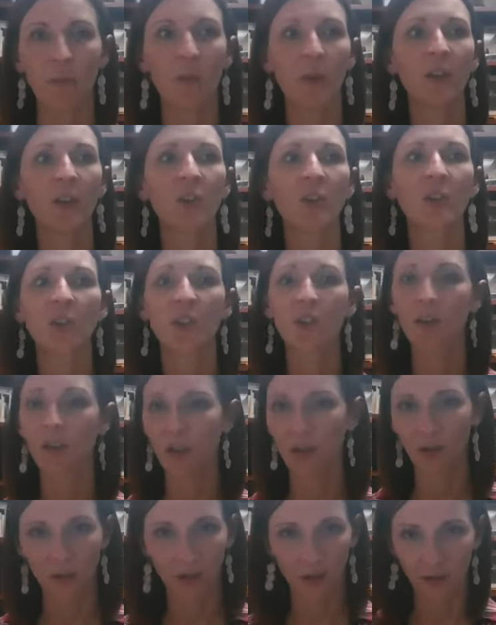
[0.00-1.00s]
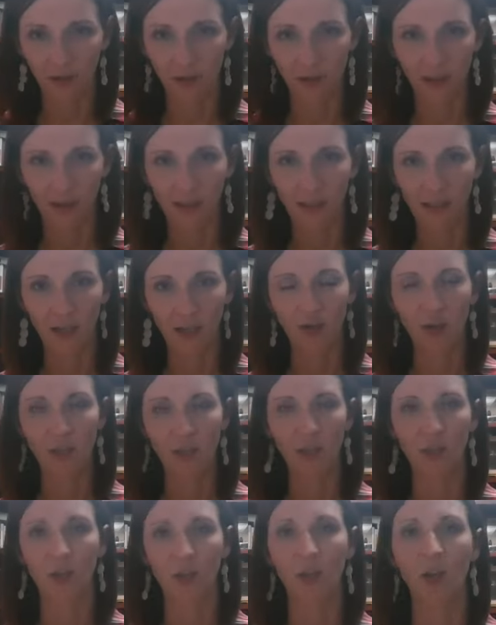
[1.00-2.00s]
but you're still going to learn all the things that you need
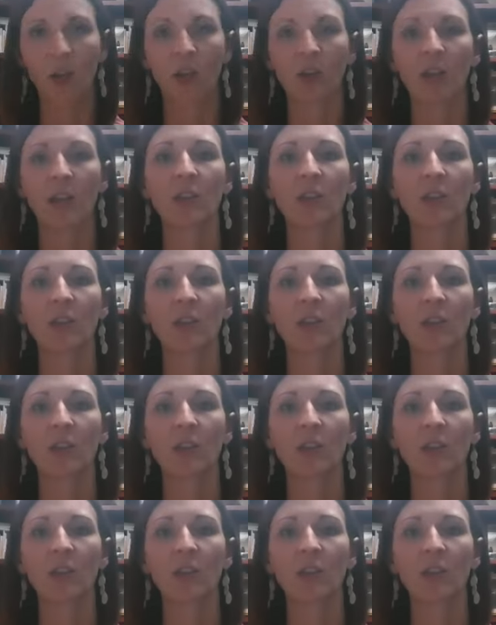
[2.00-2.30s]
to learn,